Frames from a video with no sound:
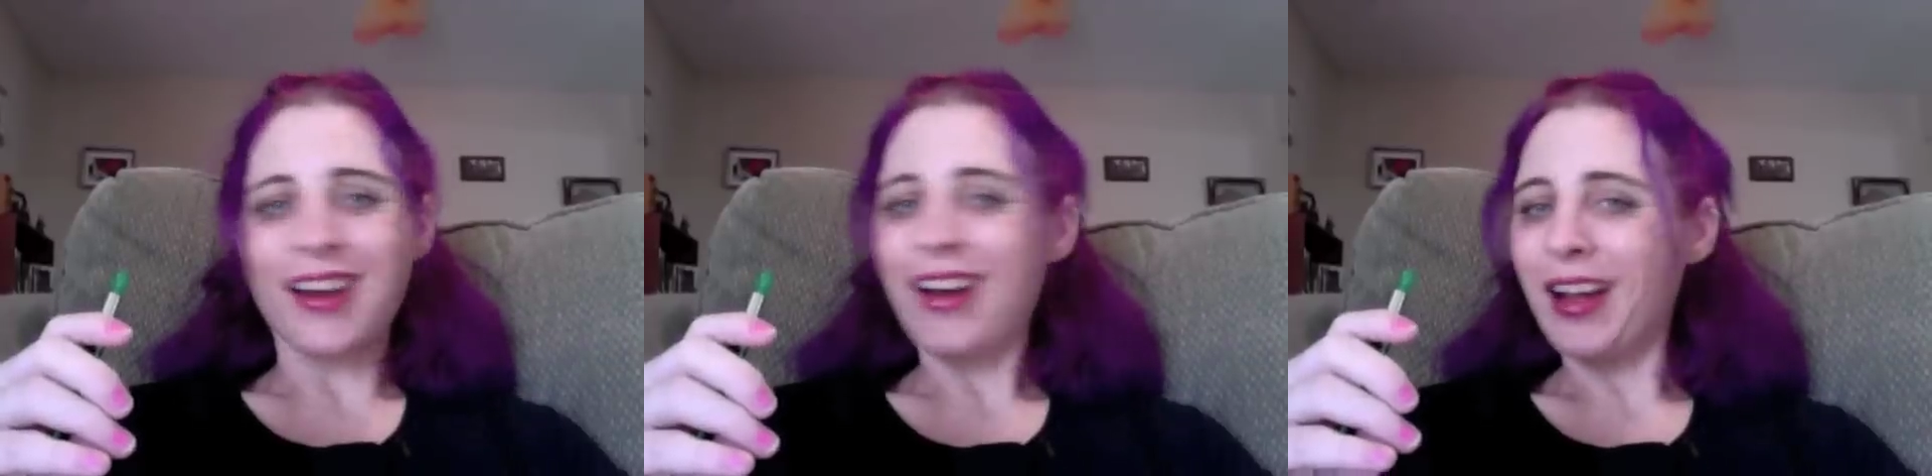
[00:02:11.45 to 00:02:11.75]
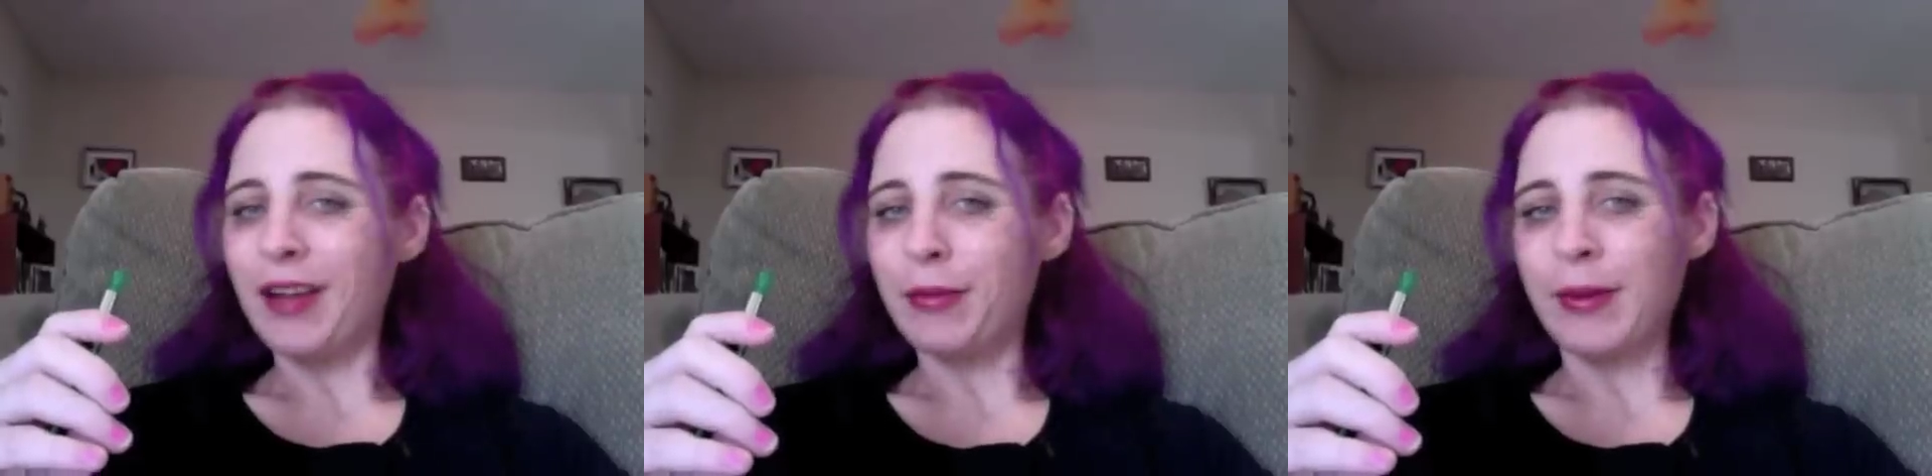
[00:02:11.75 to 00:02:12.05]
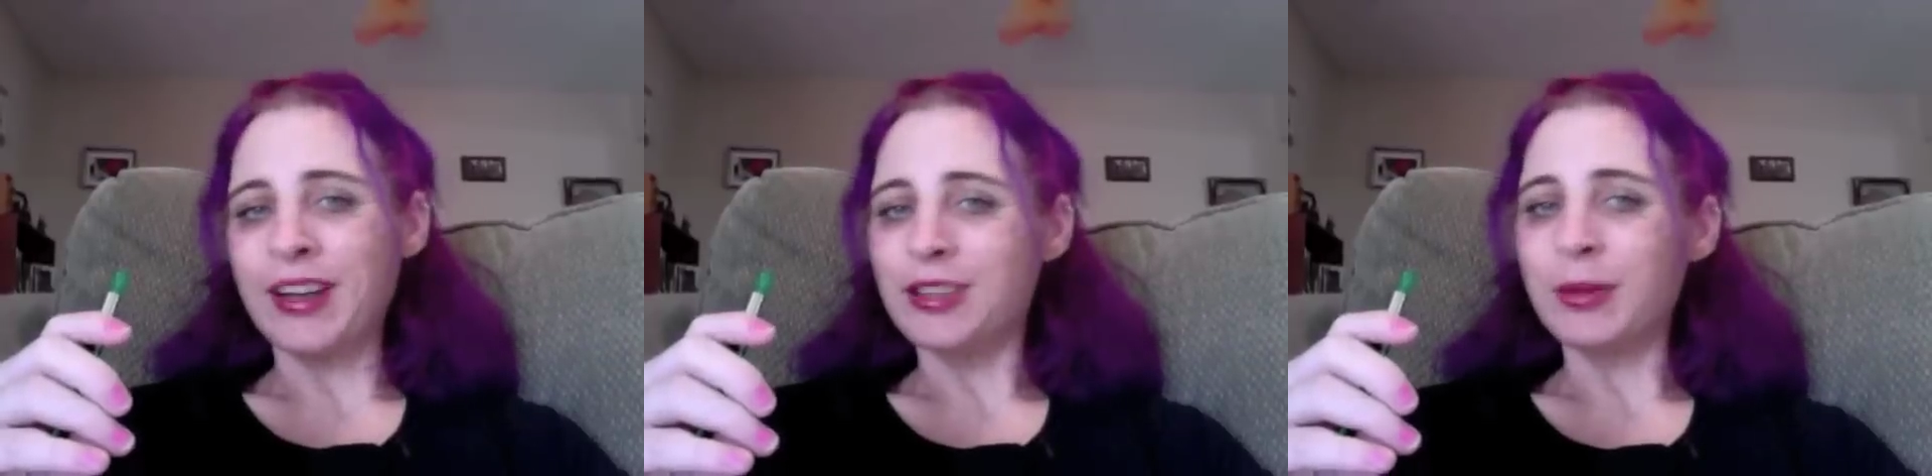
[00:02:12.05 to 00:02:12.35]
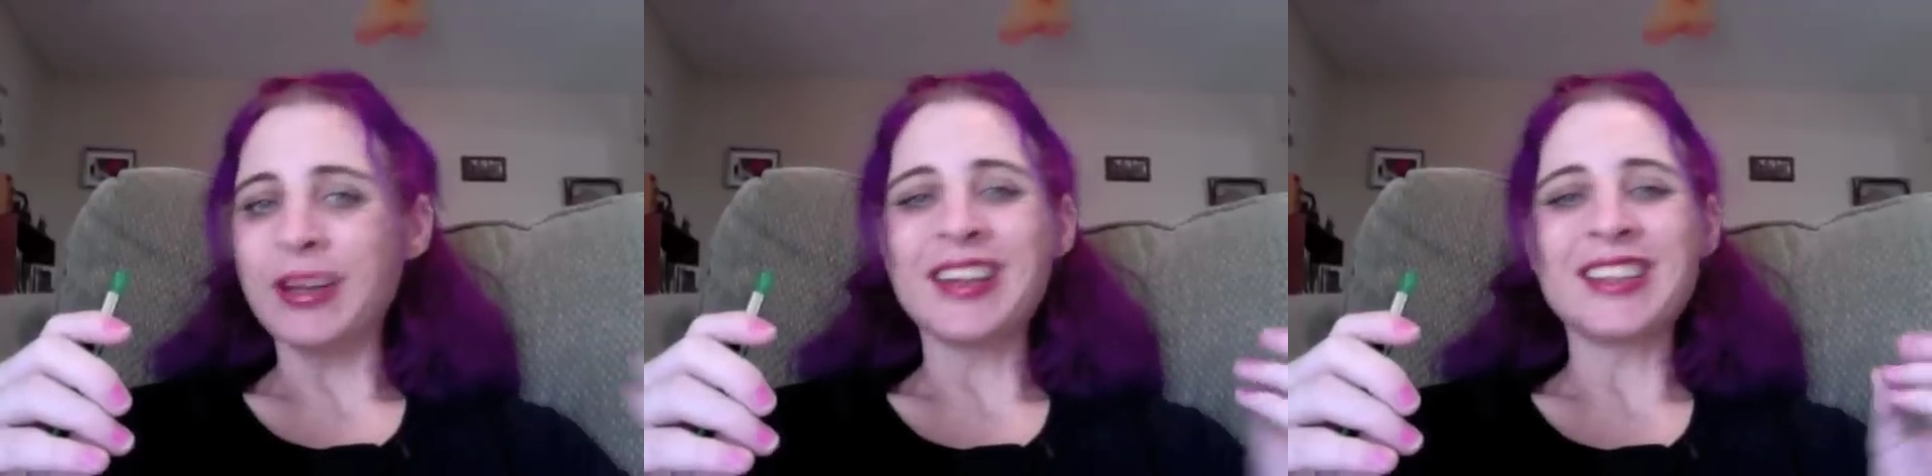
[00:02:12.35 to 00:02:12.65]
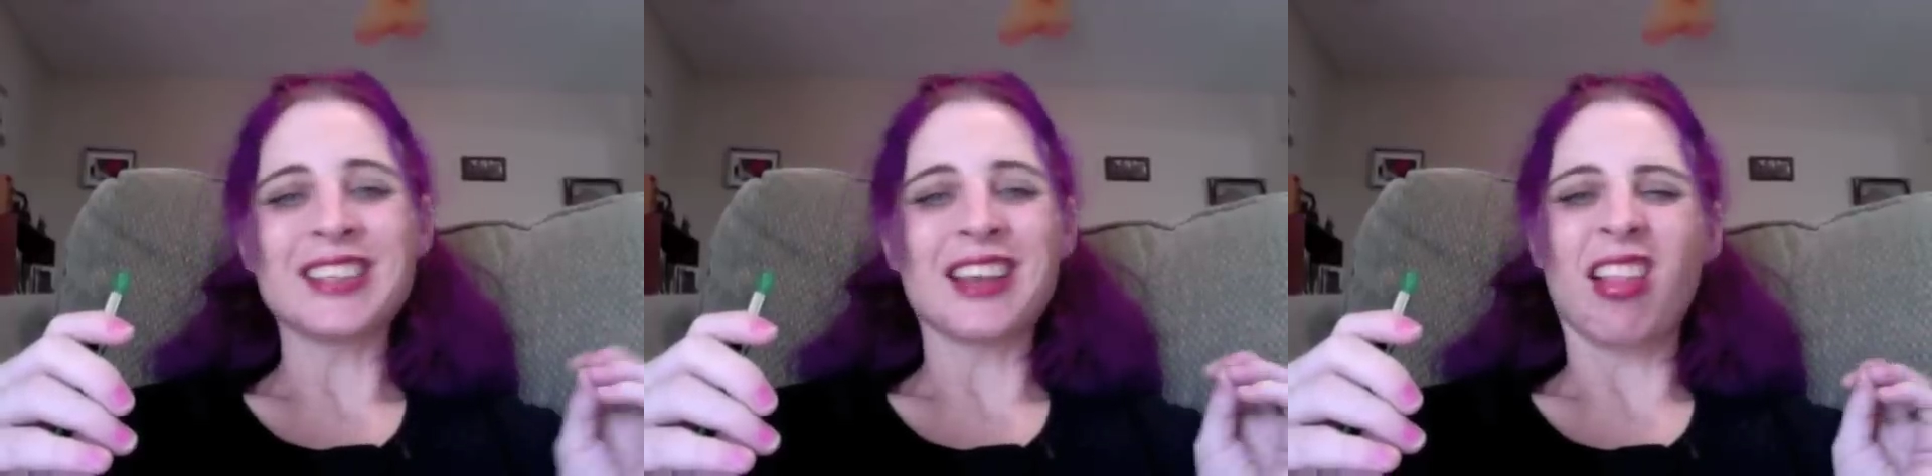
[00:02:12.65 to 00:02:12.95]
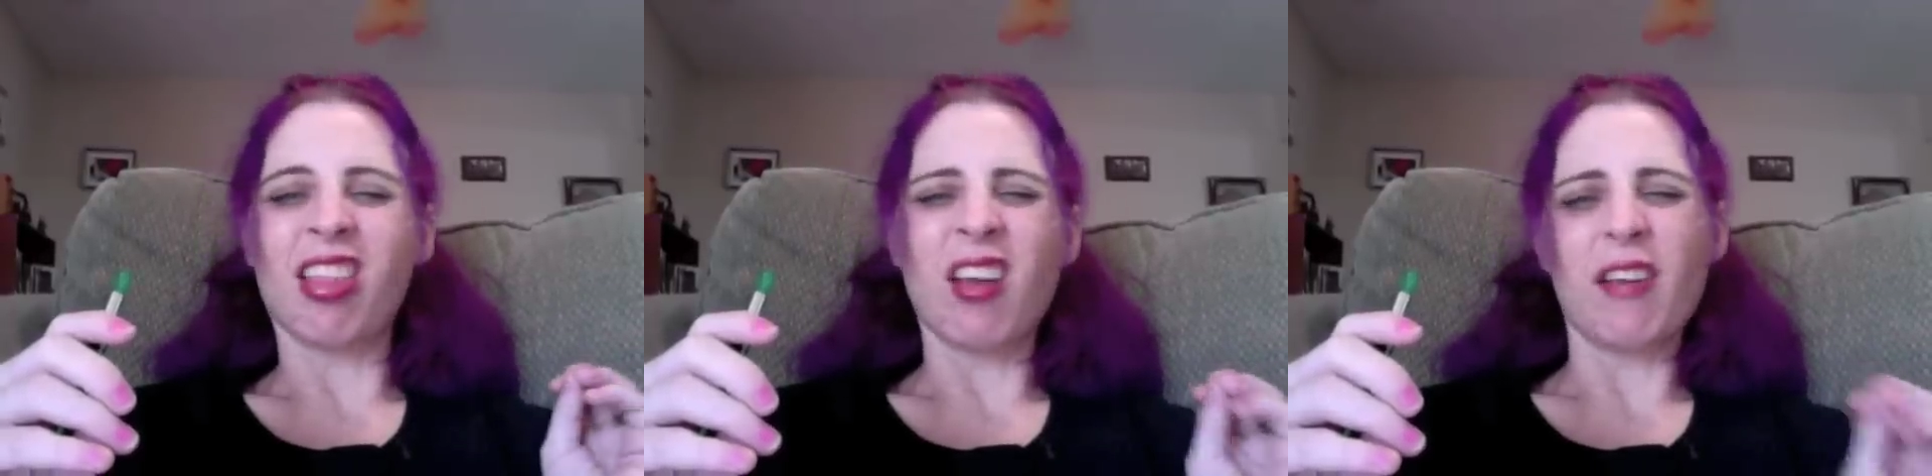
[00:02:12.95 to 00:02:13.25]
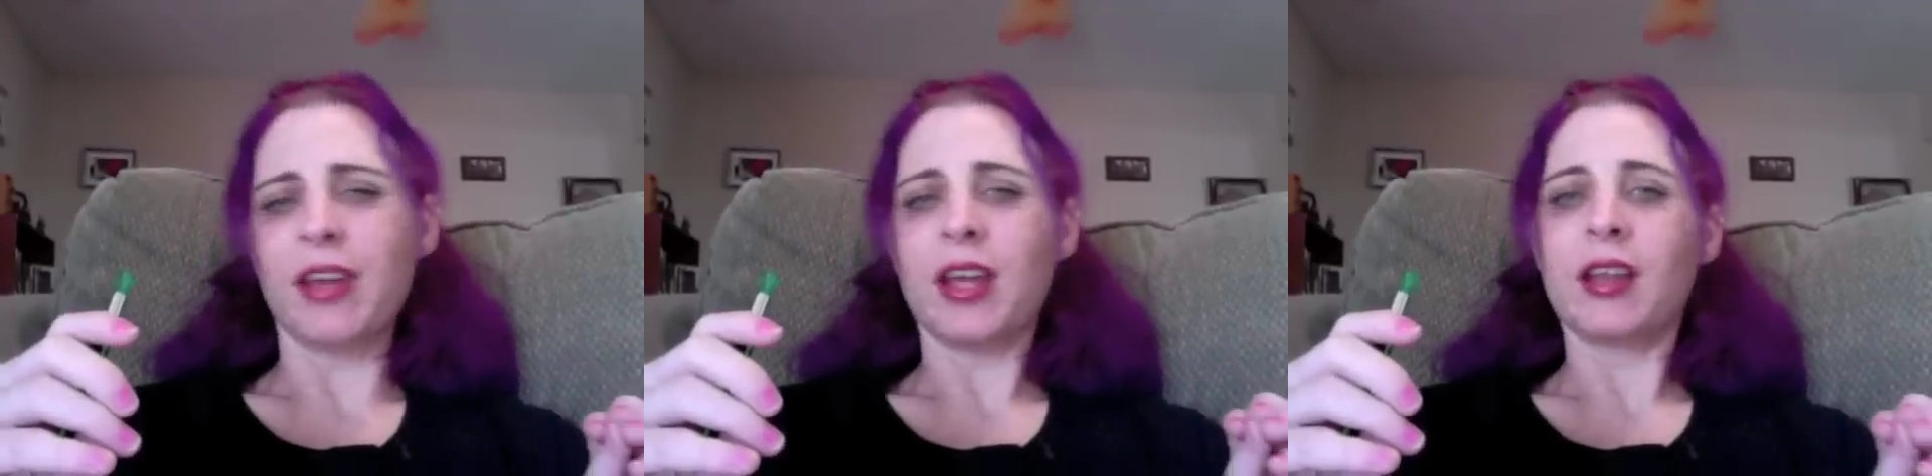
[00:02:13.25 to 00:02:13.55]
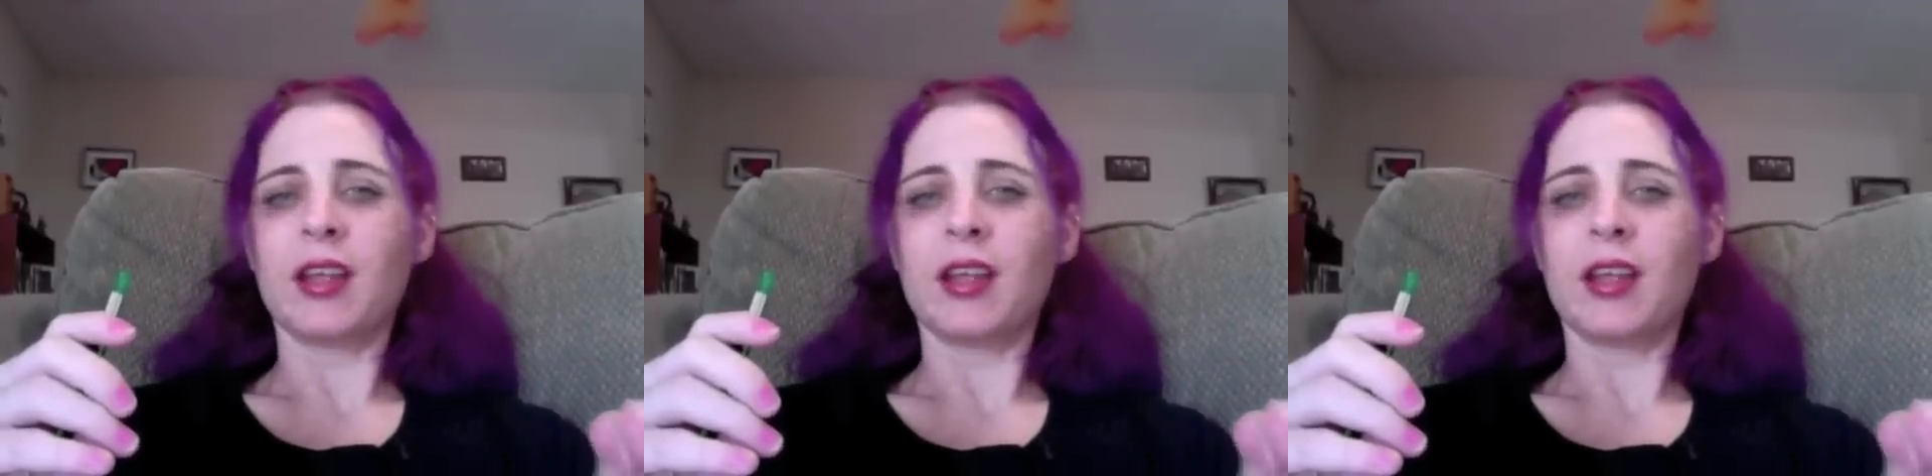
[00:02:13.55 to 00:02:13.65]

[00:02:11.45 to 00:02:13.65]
I got it for my husband. He's going to love it.